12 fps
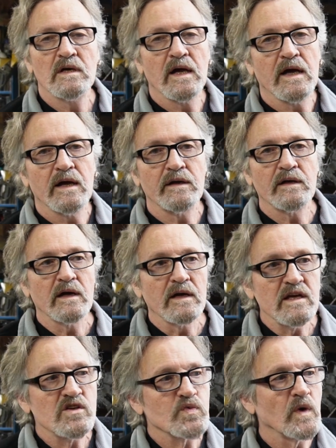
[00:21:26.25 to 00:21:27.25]
and
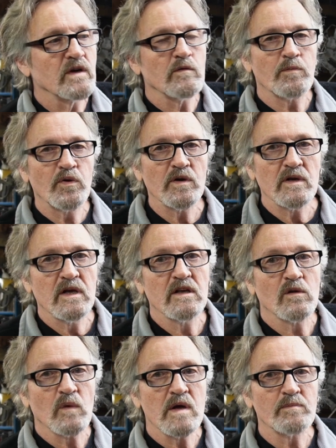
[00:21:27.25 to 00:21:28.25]
each one will put in
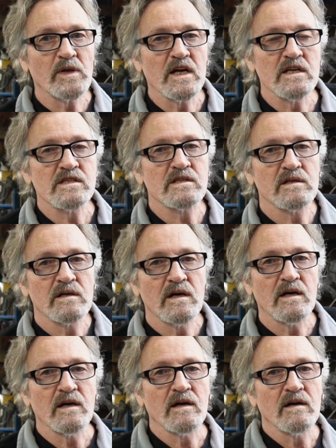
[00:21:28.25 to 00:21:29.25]
the right place
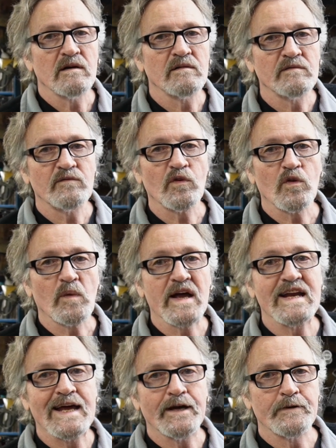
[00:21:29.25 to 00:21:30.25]
for the right
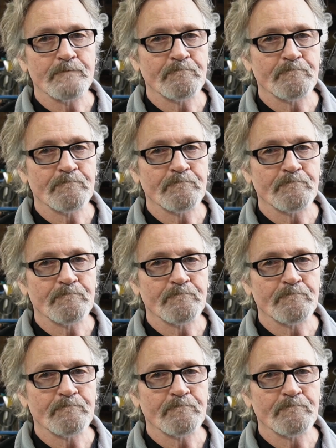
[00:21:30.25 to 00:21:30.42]
head.